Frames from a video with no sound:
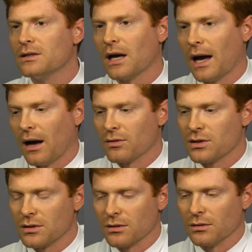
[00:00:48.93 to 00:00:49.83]
to how
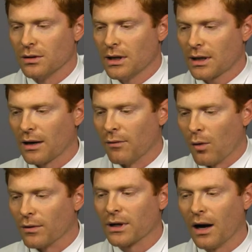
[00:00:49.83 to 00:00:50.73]
to kind of
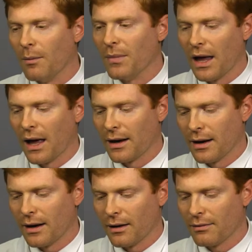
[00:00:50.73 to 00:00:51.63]
overcome that,
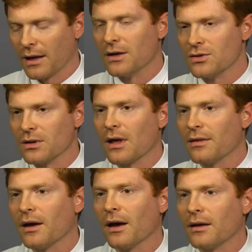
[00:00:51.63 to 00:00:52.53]
uh, that injury
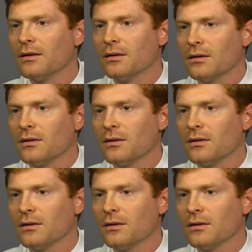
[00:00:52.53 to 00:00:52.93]
that they had.